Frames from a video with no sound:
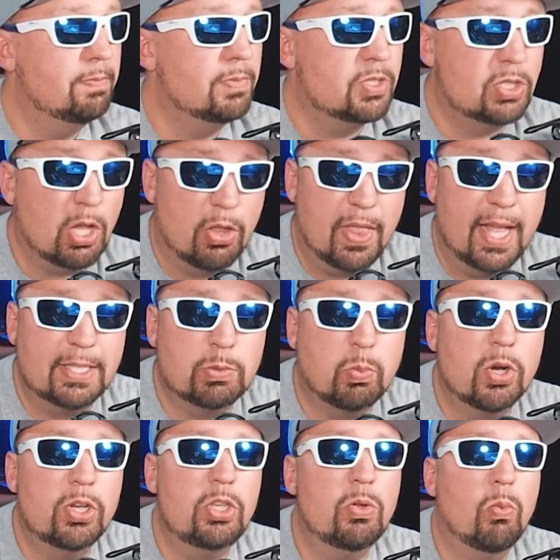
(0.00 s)
So that's
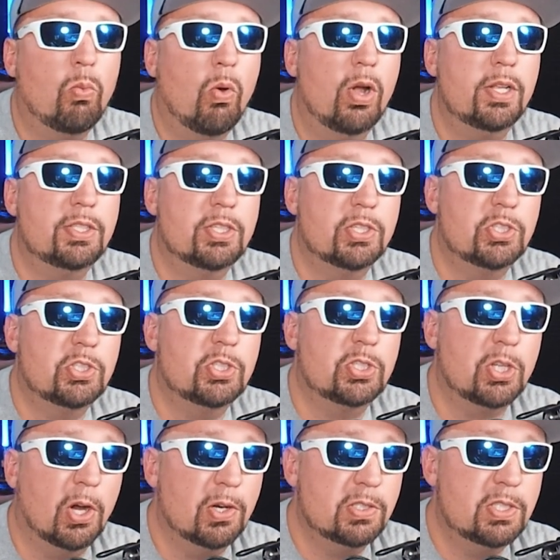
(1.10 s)
where you want to
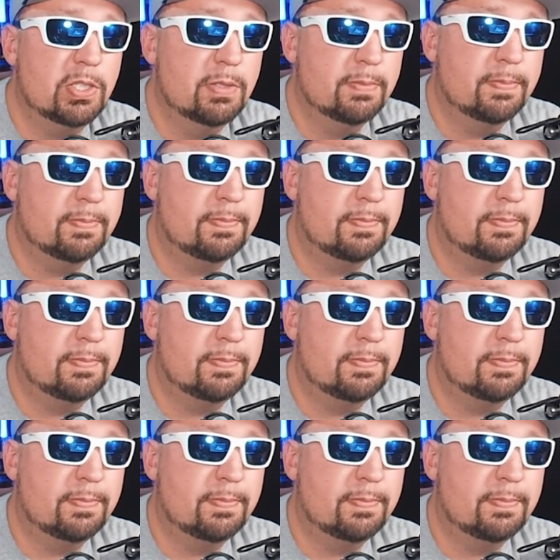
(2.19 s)
start.